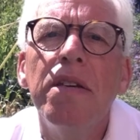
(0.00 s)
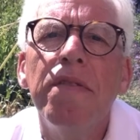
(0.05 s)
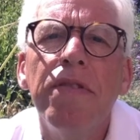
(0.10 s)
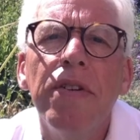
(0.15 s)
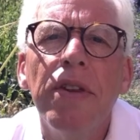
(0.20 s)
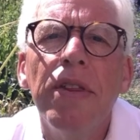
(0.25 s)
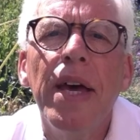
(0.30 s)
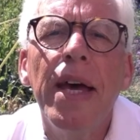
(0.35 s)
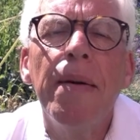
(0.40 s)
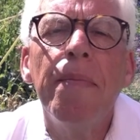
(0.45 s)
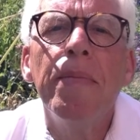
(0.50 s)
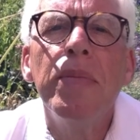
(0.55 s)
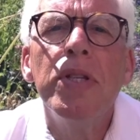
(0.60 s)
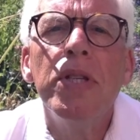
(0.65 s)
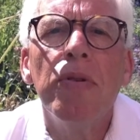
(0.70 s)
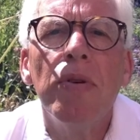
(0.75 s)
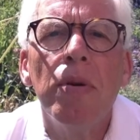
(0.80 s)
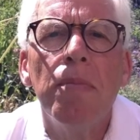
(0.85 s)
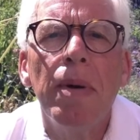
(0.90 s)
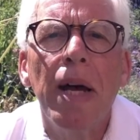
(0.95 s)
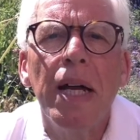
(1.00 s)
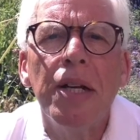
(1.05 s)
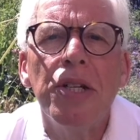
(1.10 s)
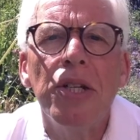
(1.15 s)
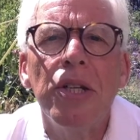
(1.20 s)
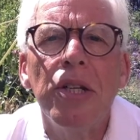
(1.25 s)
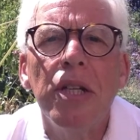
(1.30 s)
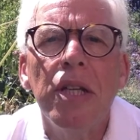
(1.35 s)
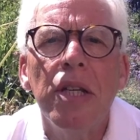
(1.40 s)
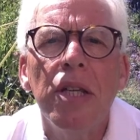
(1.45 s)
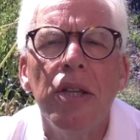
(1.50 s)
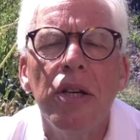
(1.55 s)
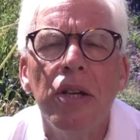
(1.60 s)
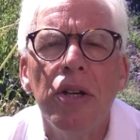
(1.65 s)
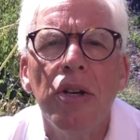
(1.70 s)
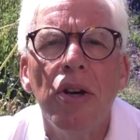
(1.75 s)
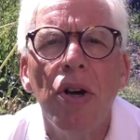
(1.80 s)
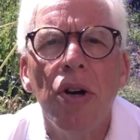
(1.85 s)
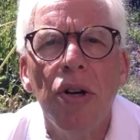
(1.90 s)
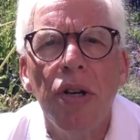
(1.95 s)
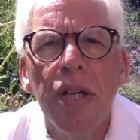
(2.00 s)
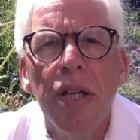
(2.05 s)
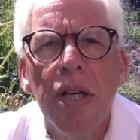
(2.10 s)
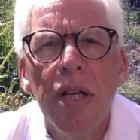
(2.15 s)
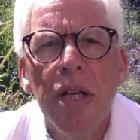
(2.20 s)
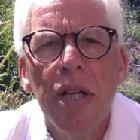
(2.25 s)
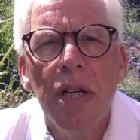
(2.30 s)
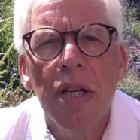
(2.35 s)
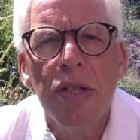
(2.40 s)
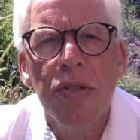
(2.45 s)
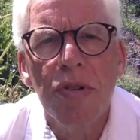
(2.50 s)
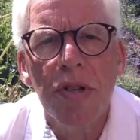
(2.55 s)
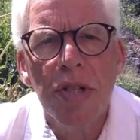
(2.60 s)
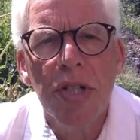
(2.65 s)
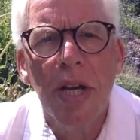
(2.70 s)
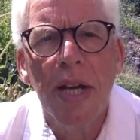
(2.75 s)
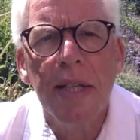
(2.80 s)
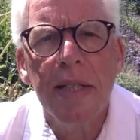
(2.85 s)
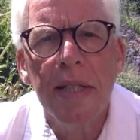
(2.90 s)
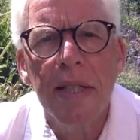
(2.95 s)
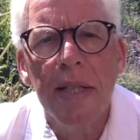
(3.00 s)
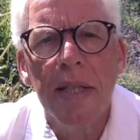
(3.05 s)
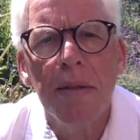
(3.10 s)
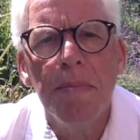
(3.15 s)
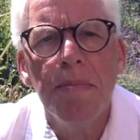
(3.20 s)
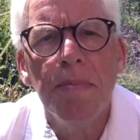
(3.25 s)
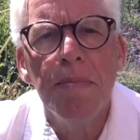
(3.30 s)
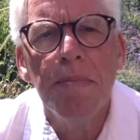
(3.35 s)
for them to imagine that God has rejected them.